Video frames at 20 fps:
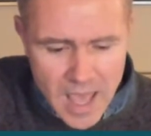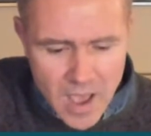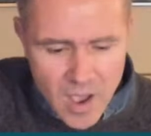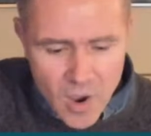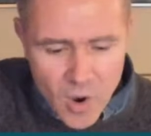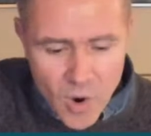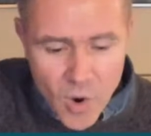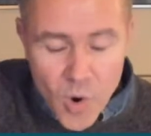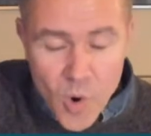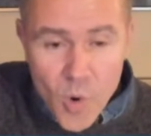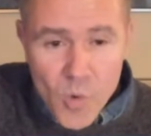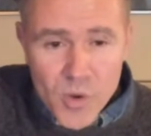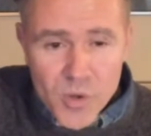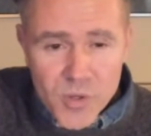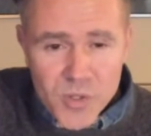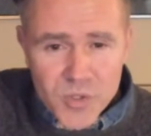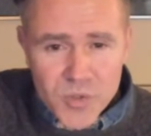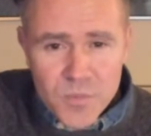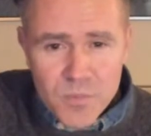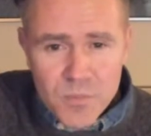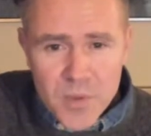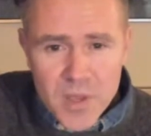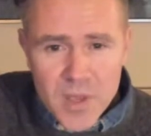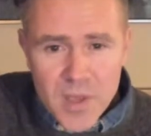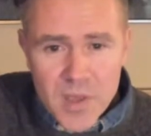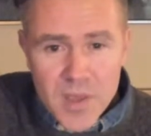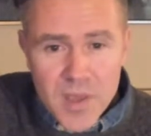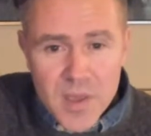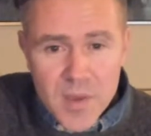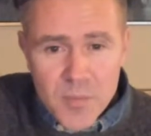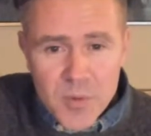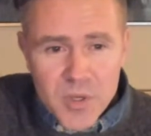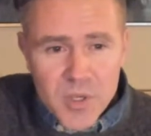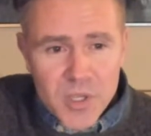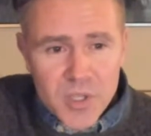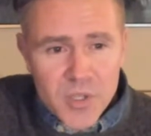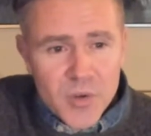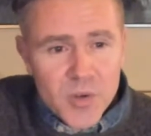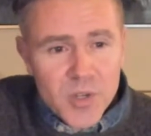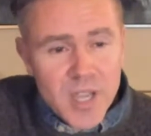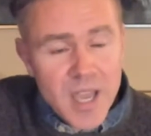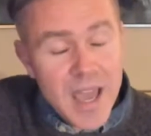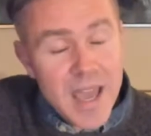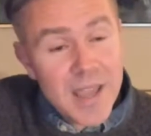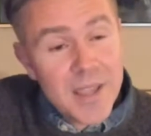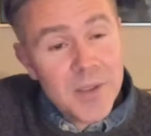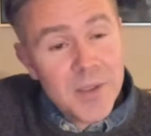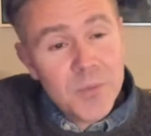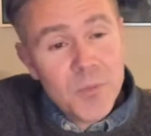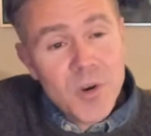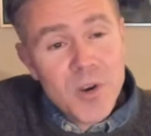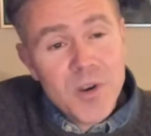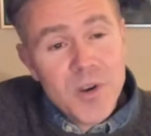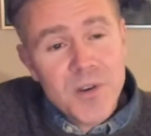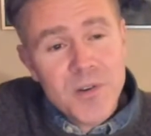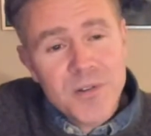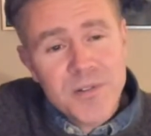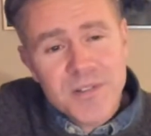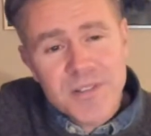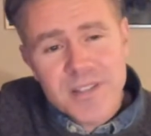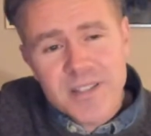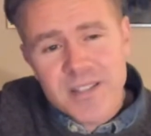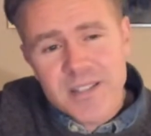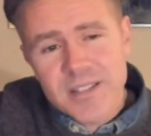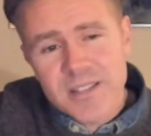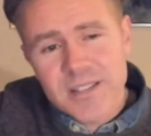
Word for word: I always remember your kind words,